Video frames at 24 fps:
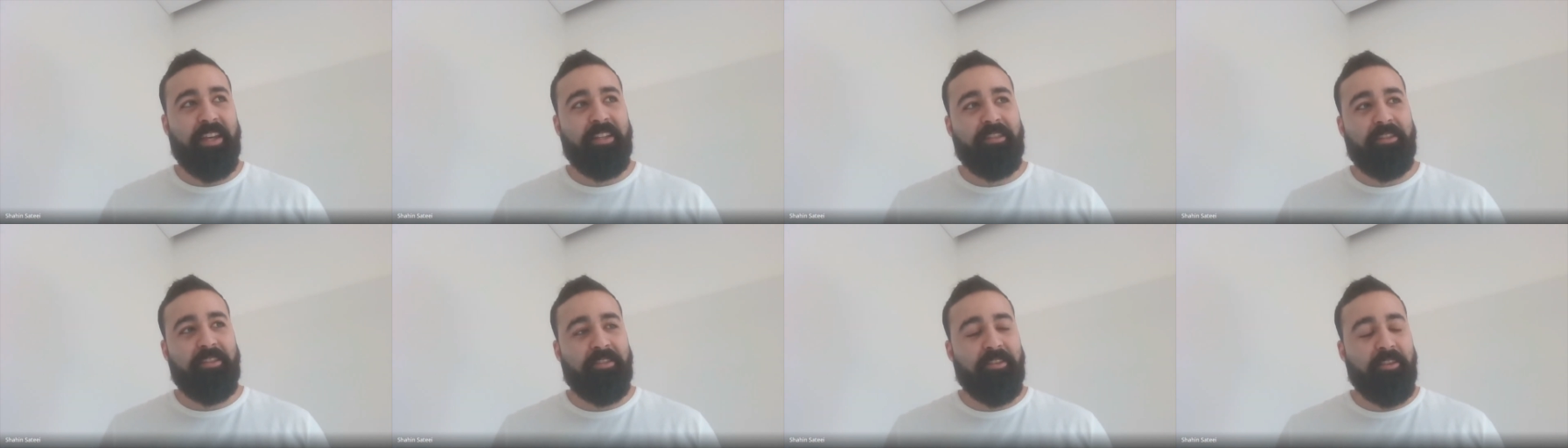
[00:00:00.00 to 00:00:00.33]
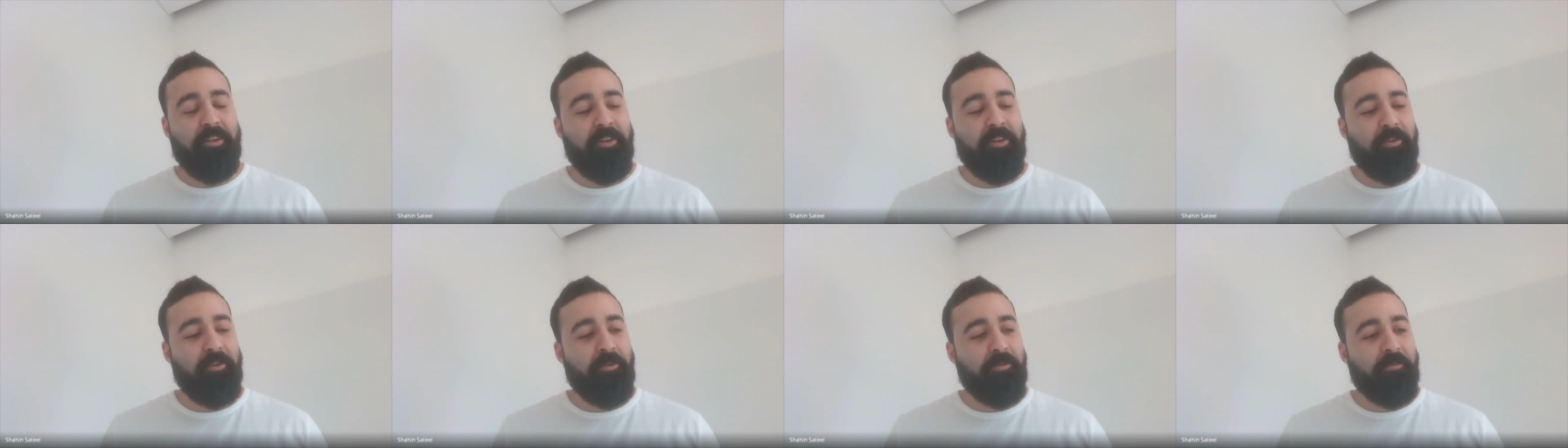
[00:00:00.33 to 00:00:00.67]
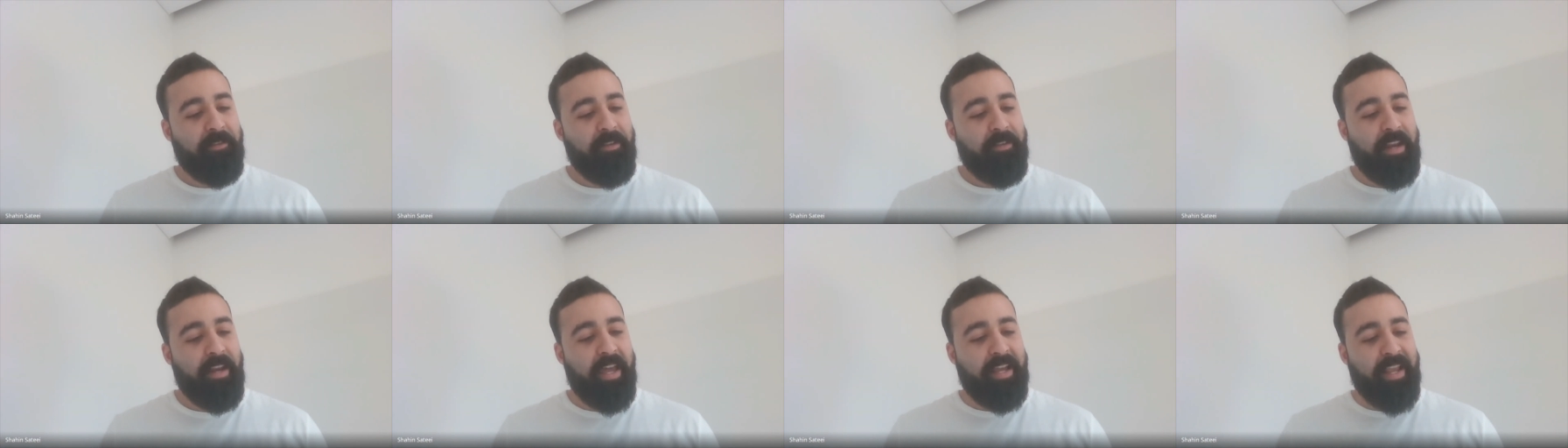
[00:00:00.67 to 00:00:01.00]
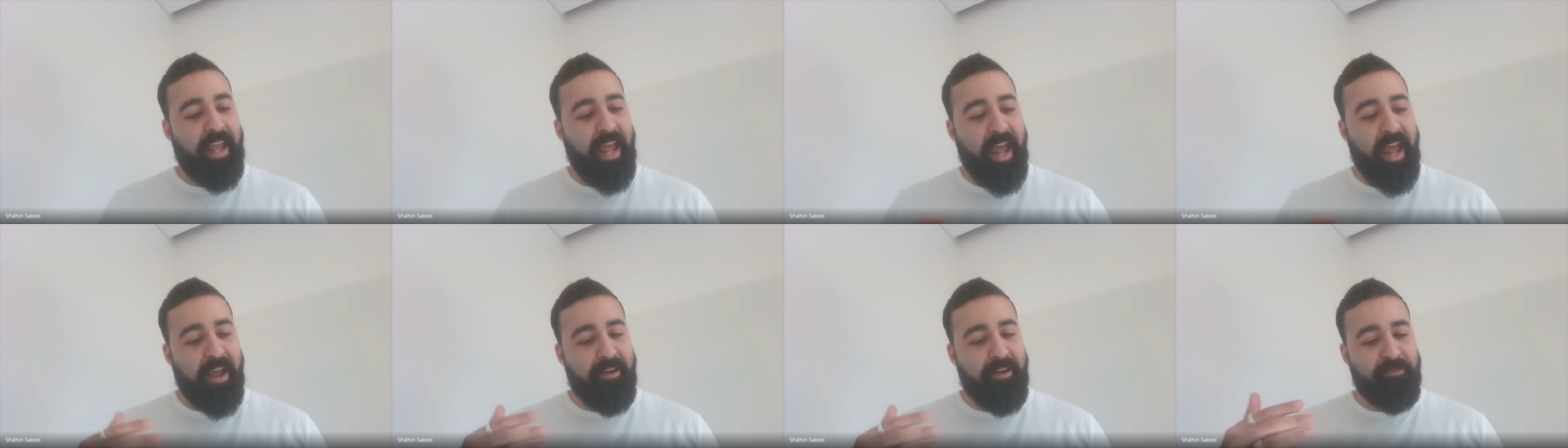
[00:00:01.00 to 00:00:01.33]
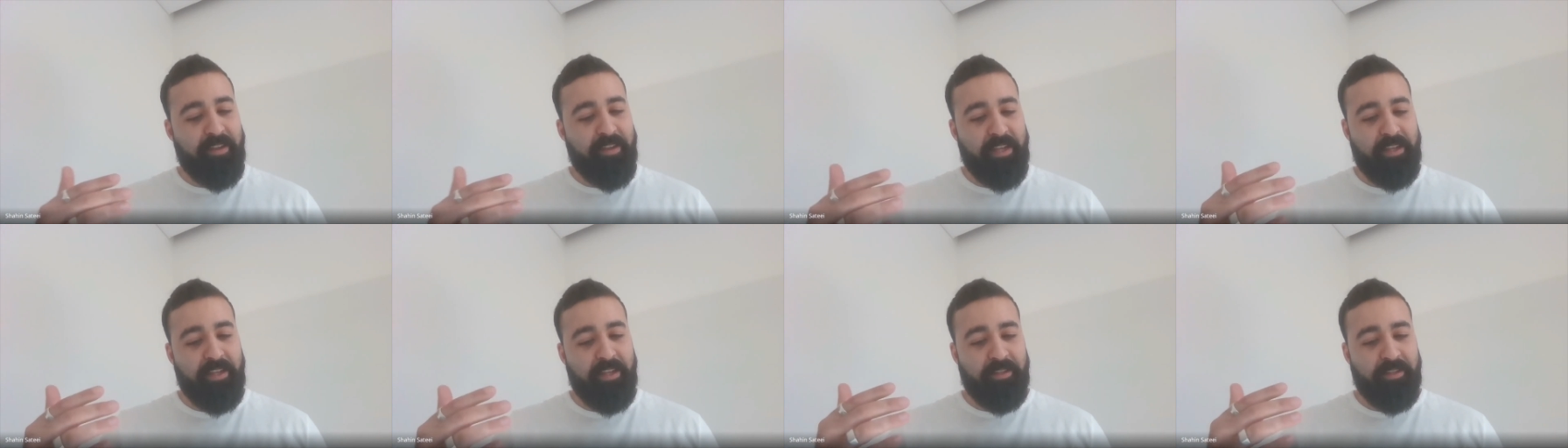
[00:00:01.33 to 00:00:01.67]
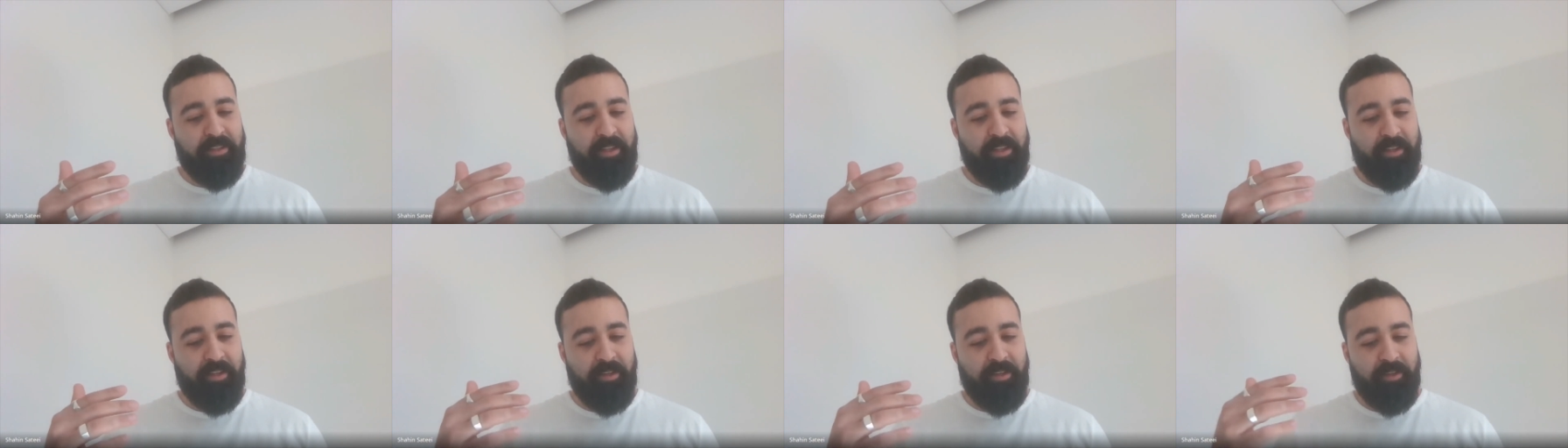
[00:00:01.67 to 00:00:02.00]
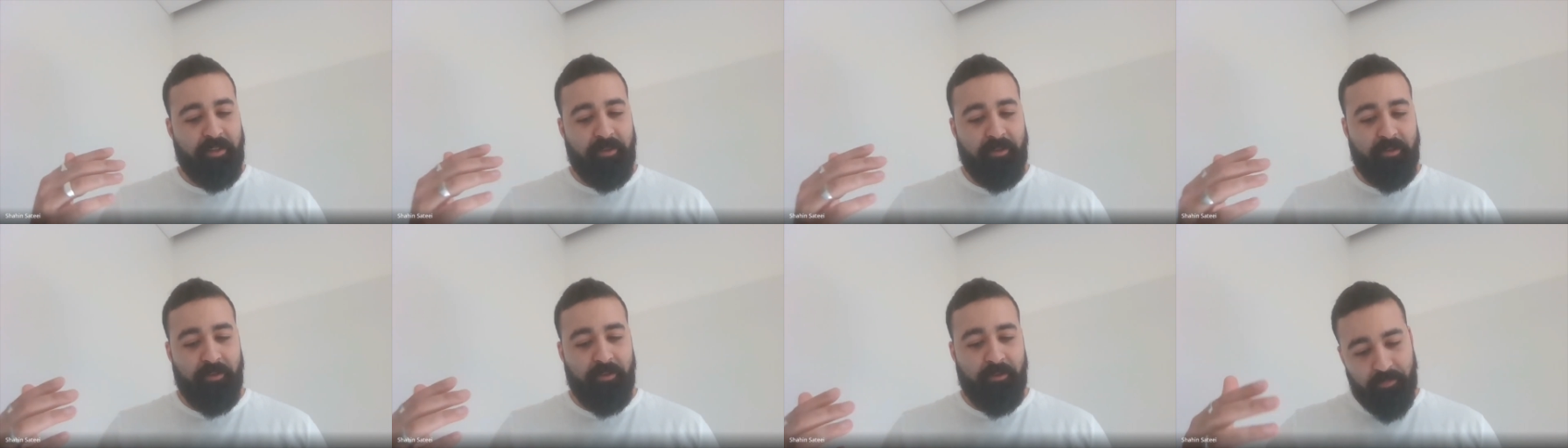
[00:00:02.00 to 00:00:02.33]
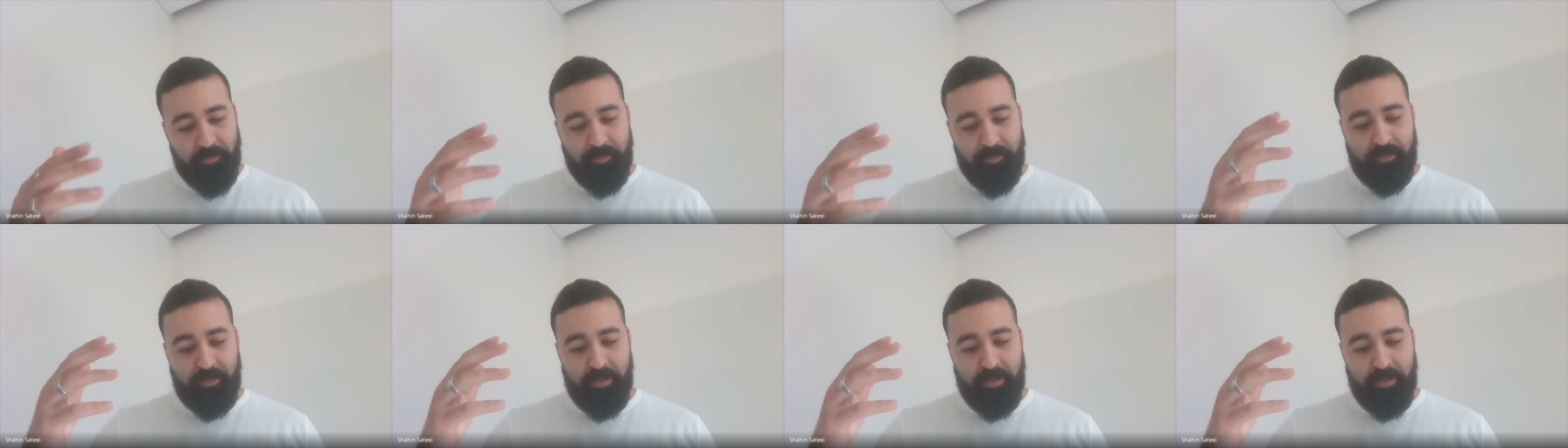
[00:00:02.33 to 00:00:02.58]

And so, like having the